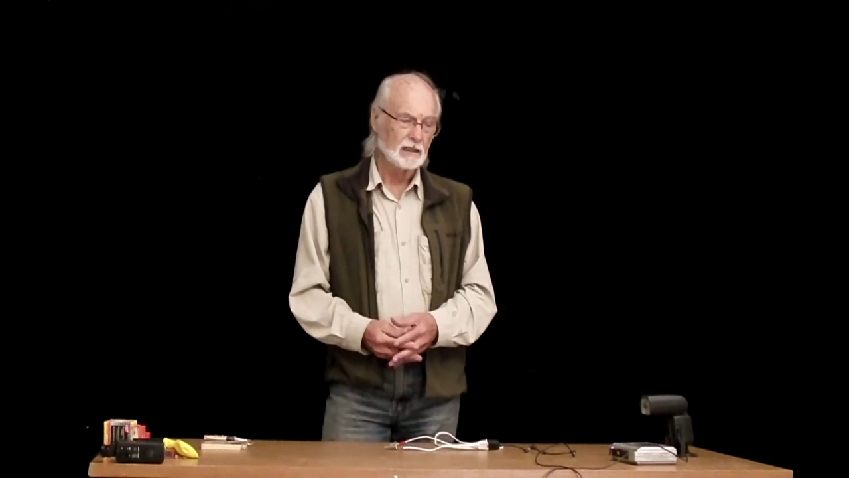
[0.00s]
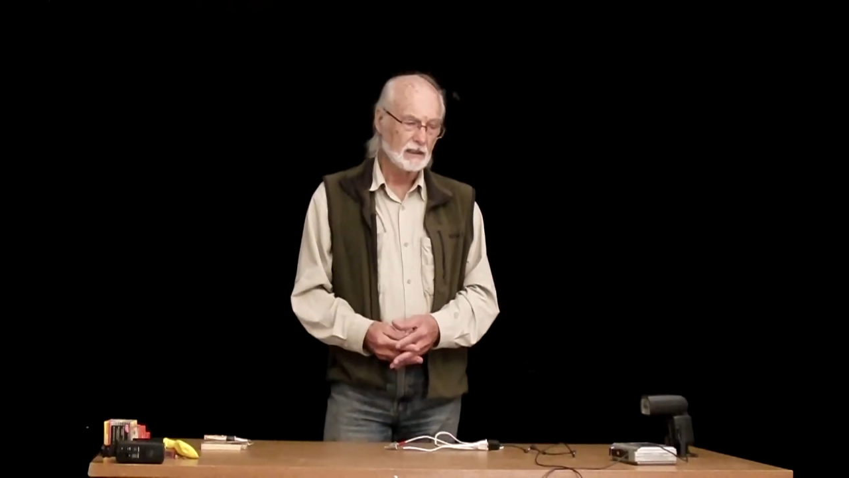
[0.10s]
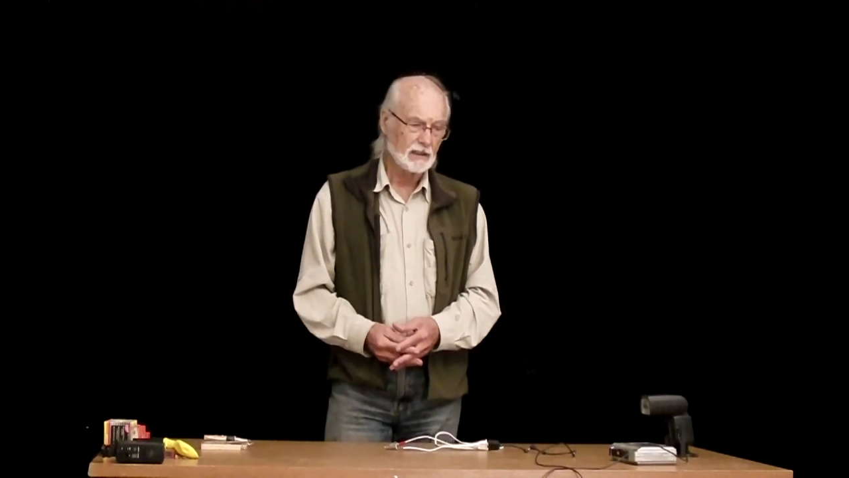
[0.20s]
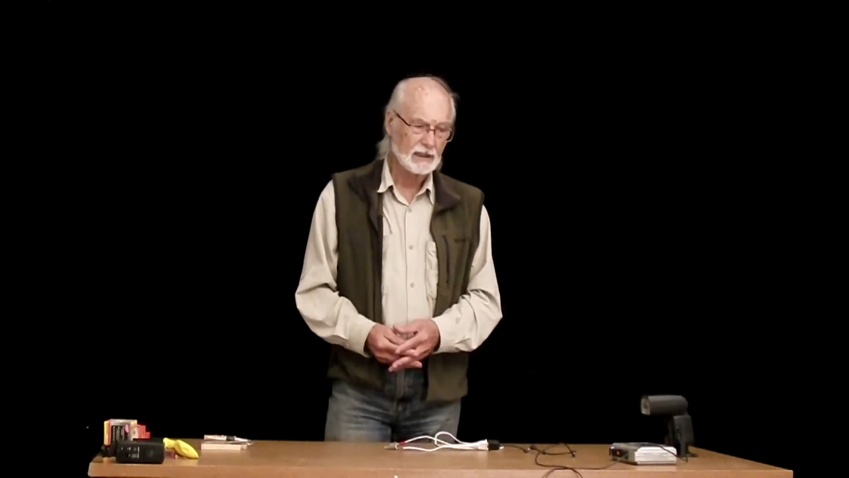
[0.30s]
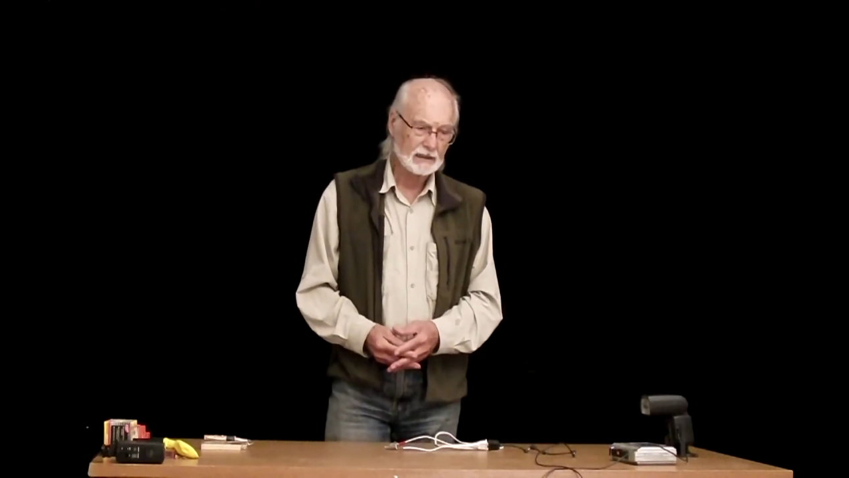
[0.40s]

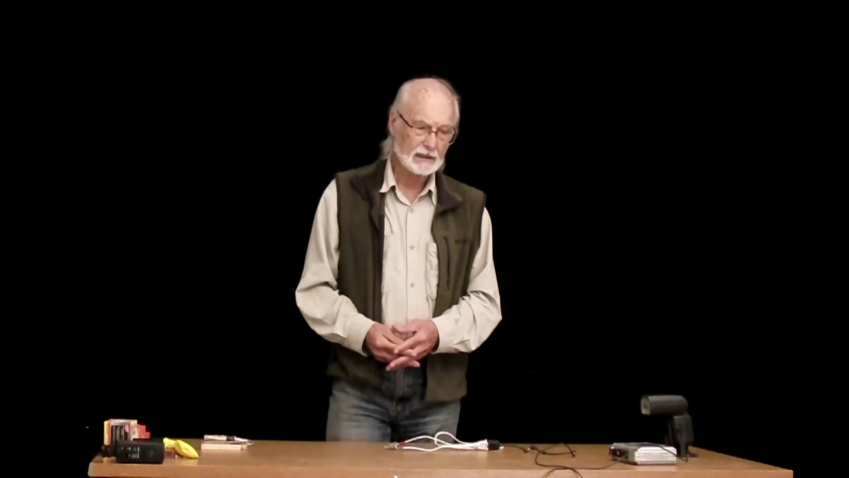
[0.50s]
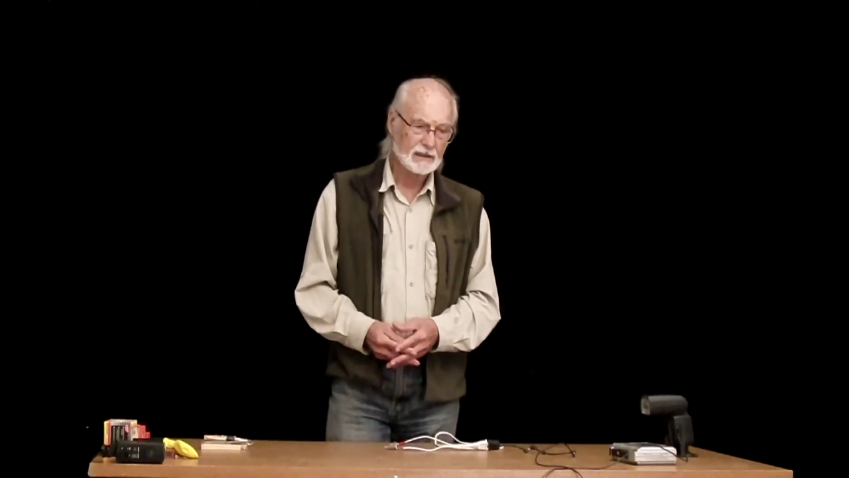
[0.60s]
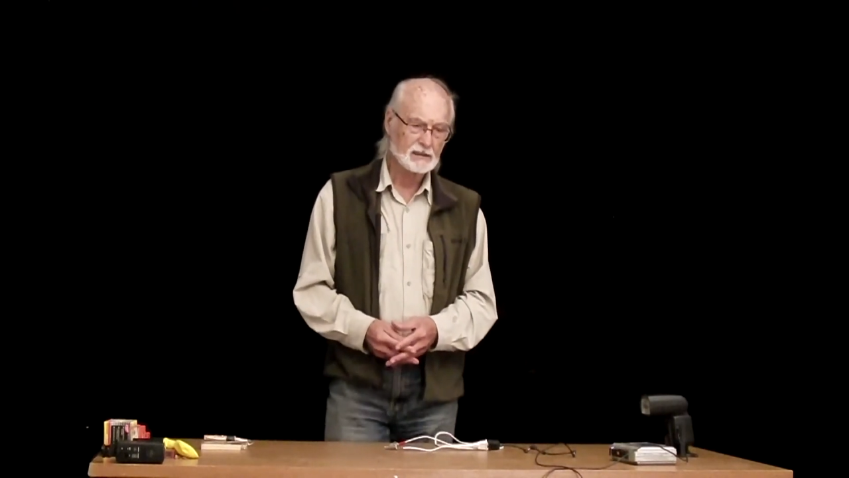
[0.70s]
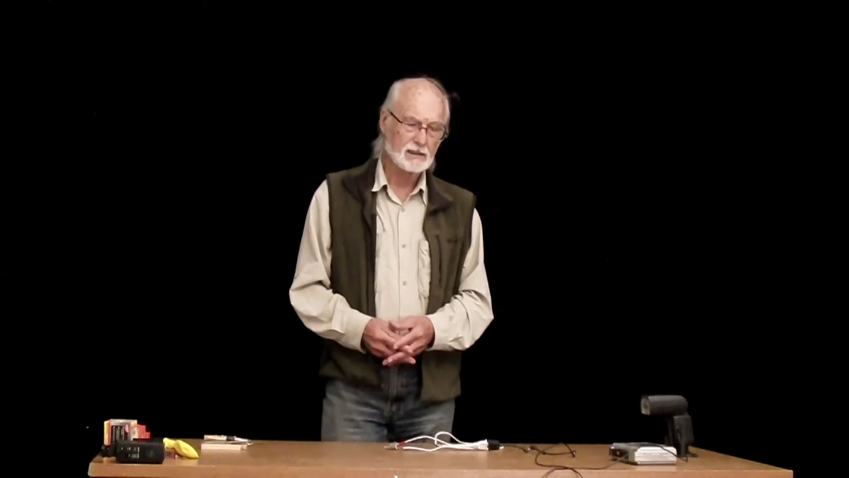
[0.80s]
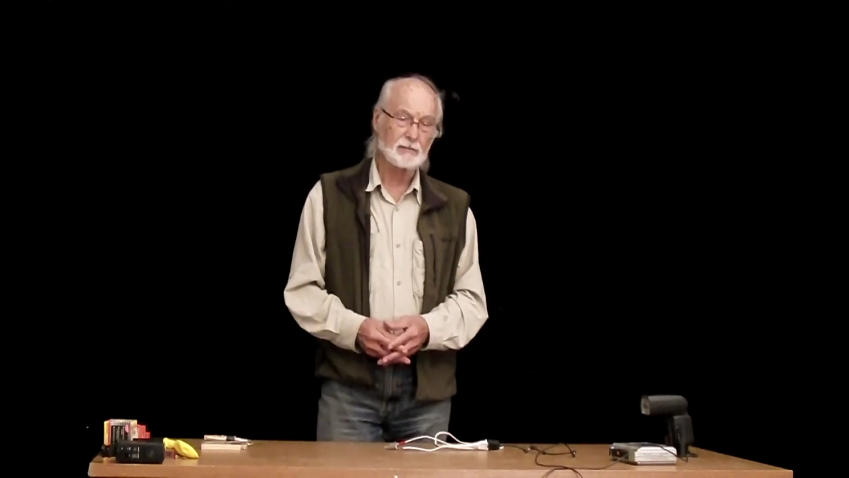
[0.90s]
in that
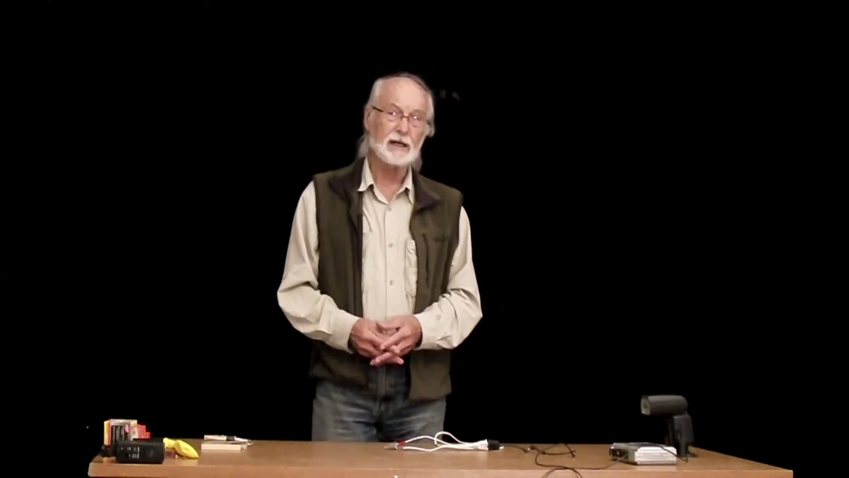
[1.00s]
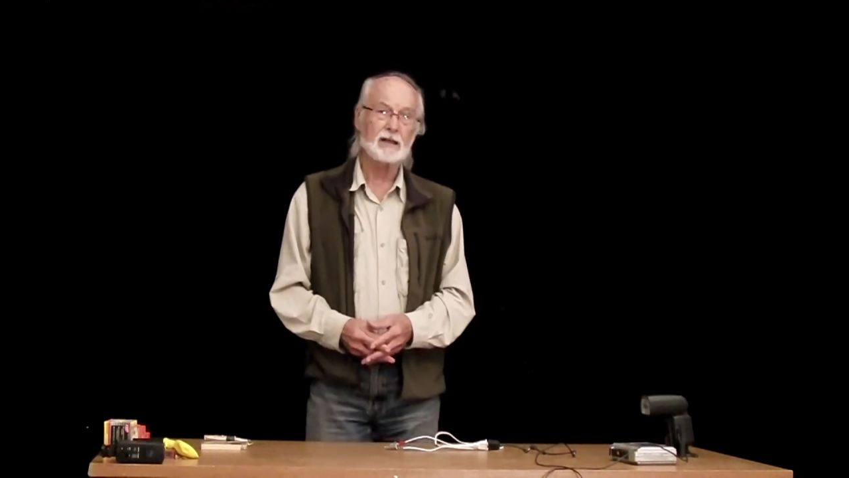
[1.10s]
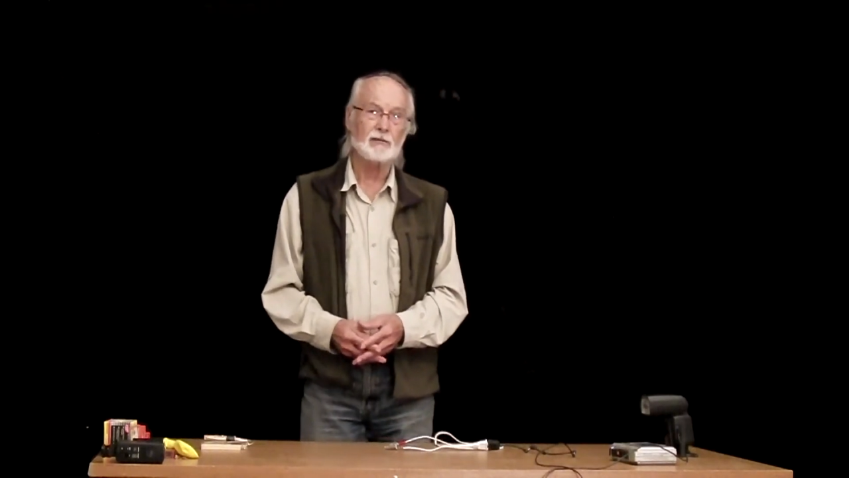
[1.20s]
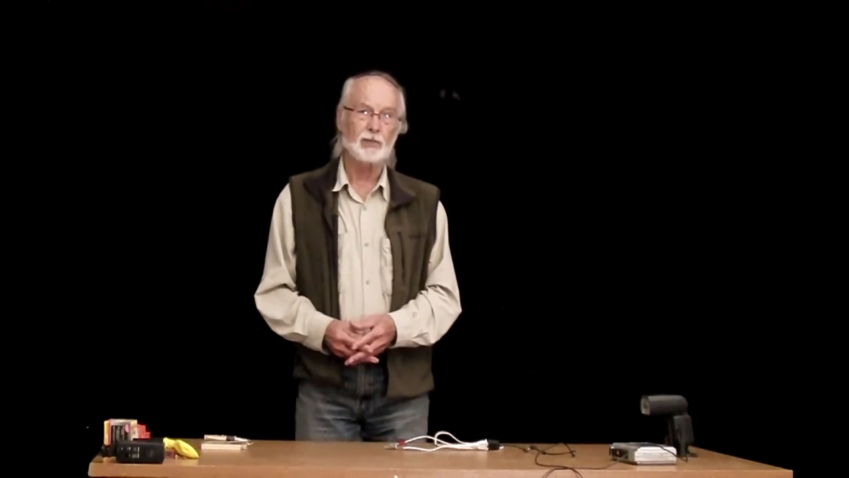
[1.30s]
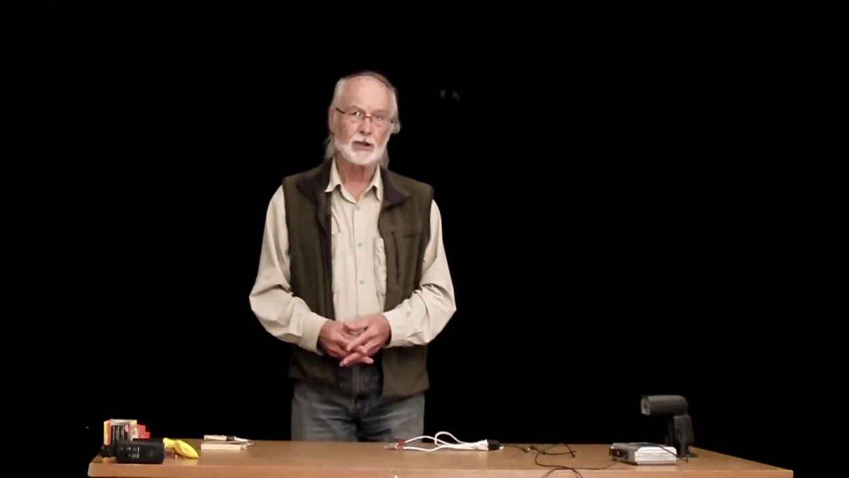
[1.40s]
case the amount
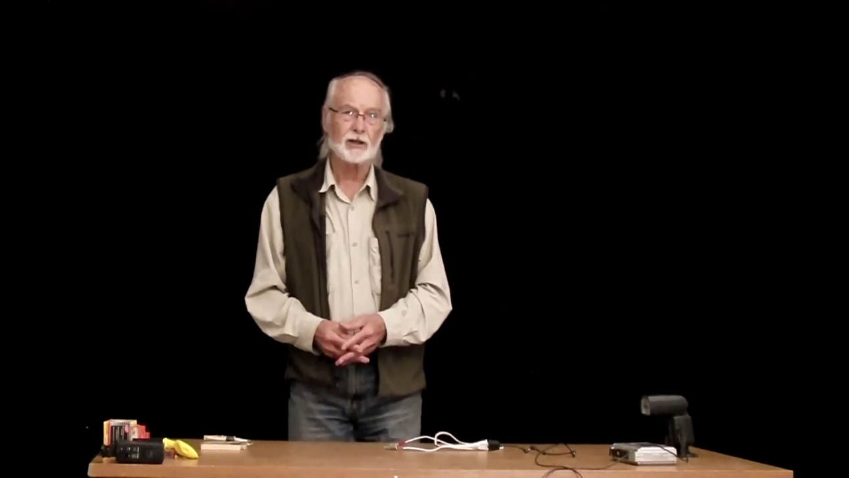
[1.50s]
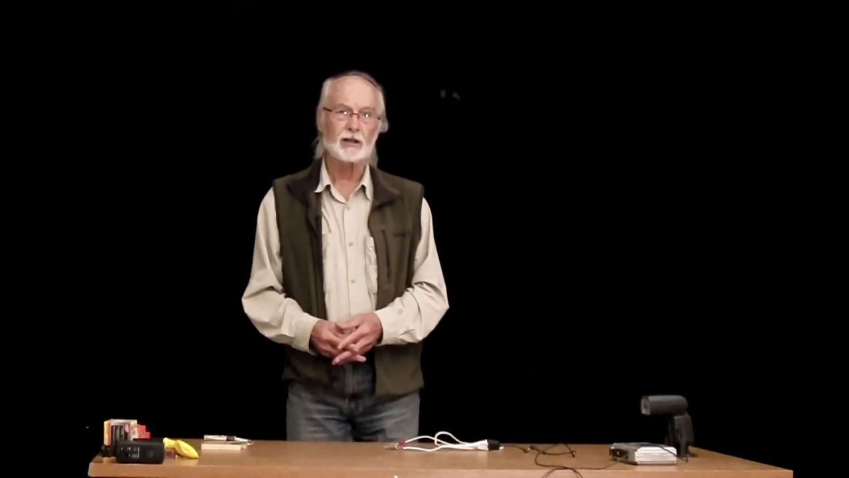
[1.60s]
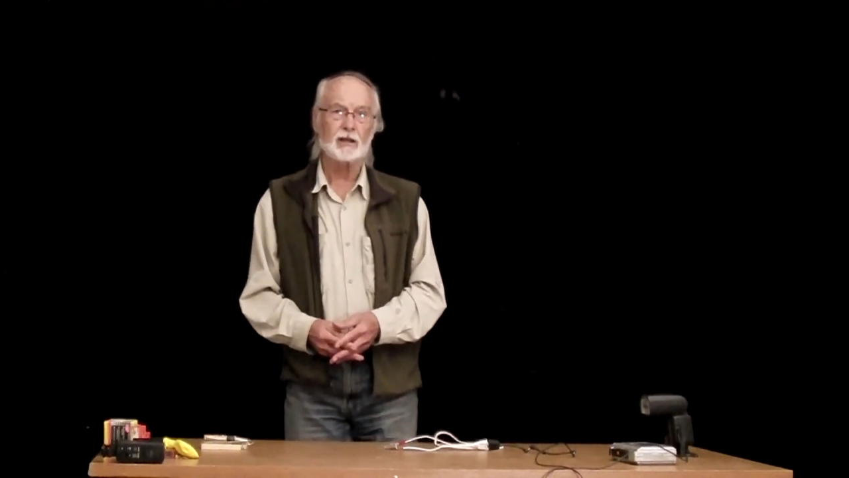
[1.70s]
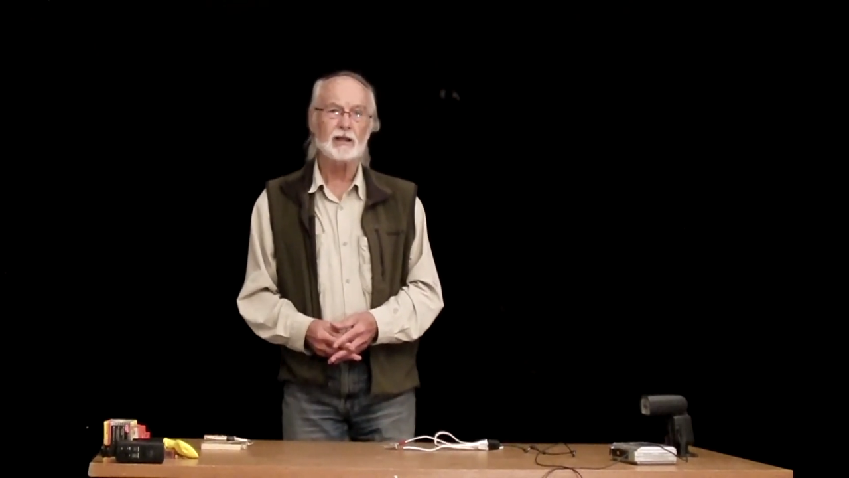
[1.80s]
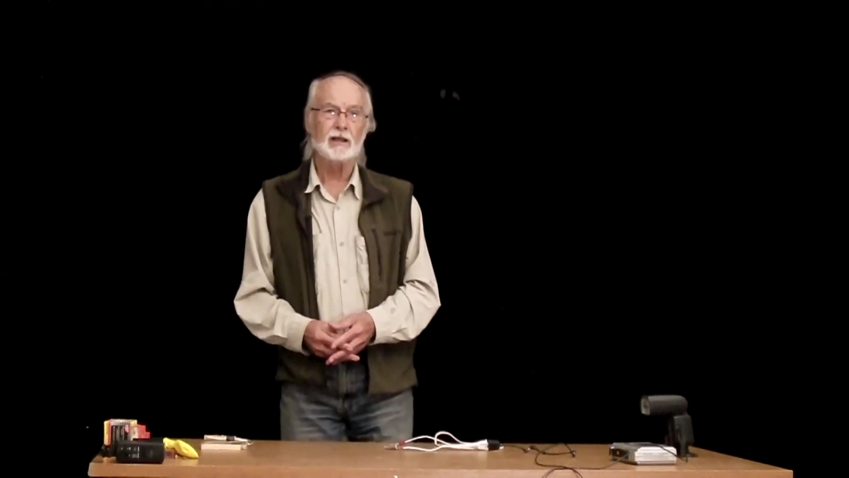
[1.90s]
of blur